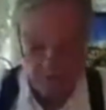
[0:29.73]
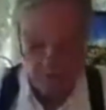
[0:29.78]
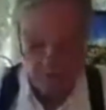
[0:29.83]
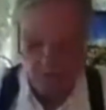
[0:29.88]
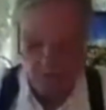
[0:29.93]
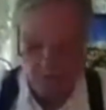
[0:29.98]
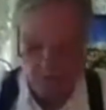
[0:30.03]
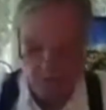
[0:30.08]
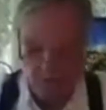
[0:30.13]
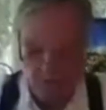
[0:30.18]
with
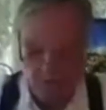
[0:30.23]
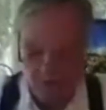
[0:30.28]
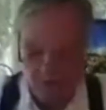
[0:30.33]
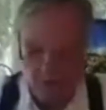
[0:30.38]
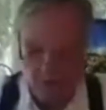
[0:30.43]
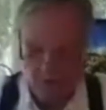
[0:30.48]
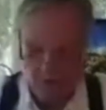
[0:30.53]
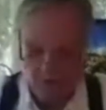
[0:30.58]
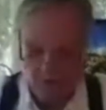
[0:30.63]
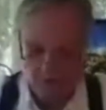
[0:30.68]
all
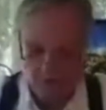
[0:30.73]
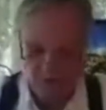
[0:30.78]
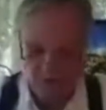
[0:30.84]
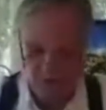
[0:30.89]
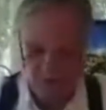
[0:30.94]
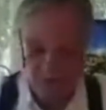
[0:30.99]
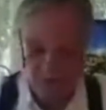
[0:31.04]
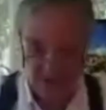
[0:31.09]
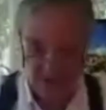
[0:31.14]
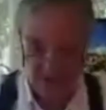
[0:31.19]
boldness
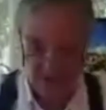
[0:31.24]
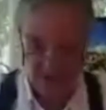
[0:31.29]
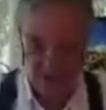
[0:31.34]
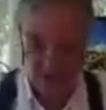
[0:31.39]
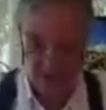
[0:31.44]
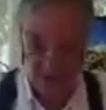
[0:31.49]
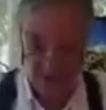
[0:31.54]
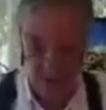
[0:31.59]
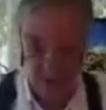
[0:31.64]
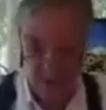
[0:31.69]
and
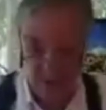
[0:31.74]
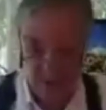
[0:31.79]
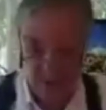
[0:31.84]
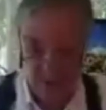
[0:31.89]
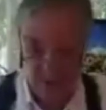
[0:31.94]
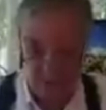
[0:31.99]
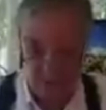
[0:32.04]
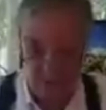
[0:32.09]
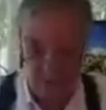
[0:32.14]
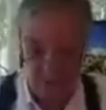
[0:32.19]
as
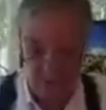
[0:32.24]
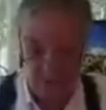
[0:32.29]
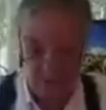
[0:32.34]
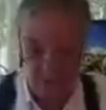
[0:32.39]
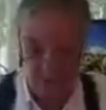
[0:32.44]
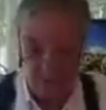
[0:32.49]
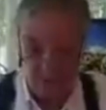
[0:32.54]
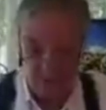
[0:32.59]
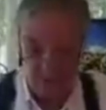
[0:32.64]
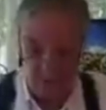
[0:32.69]
always,
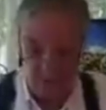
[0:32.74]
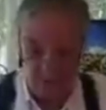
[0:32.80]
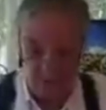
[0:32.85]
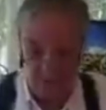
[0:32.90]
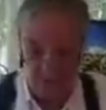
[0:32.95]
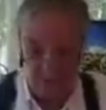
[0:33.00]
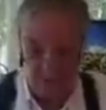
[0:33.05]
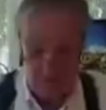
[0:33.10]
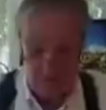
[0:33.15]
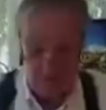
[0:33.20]

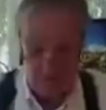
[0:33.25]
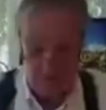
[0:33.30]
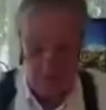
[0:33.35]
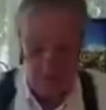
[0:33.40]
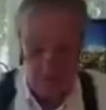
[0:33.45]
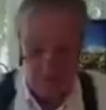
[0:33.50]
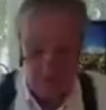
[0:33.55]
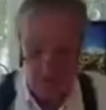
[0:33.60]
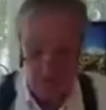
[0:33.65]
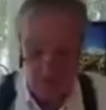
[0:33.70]

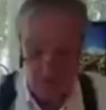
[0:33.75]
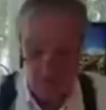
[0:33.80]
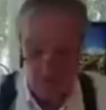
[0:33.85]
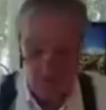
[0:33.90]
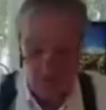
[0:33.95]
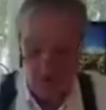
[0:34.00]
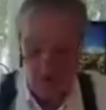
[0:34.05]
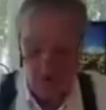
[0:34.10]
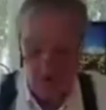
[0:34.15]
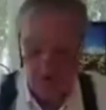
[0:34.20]
so now
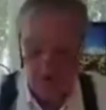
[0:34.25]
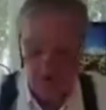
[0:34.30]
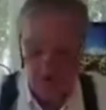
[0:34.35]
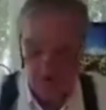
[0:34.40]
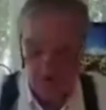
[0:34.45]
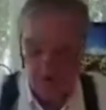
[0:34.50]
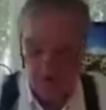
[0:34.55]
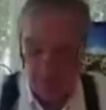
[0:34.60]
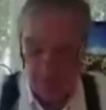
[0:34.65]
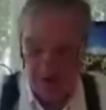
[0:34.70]
Christ shall
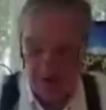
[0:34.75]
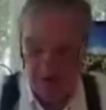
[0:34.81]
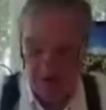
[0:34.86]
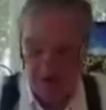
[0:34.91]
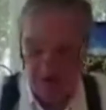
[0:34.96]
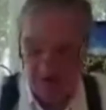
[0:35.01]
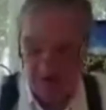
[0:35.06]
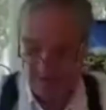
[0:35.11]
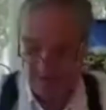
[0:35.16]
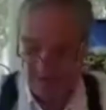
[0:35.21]
be
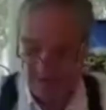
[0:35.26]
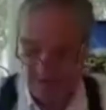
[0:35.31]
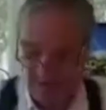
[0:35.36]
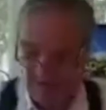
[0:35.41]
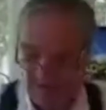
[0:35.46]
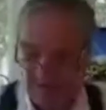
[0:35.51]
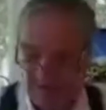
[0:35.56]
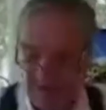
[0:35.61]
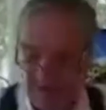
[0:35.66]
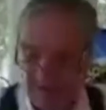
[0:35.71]
magnified
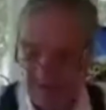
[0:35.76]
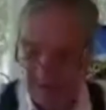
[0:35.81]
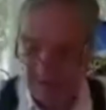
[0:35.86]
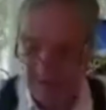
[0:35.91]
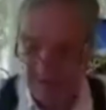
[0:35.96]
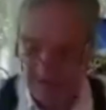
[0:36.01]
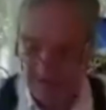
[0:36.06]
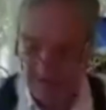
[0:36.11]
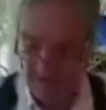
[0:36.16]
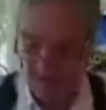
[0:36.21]
in my
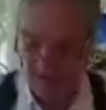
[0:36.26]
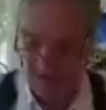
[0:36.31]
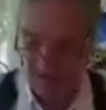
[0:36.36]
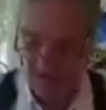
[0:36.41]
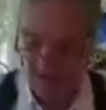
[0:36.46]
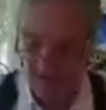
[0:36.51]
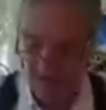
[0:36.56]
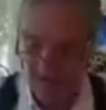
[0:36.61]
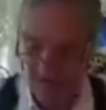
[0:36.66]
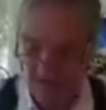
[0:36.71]
body,
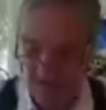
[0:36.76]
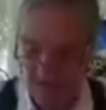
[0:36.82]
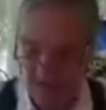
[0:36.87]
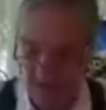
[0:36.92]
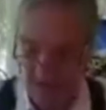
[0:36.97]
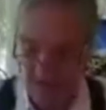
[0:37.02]
whether it be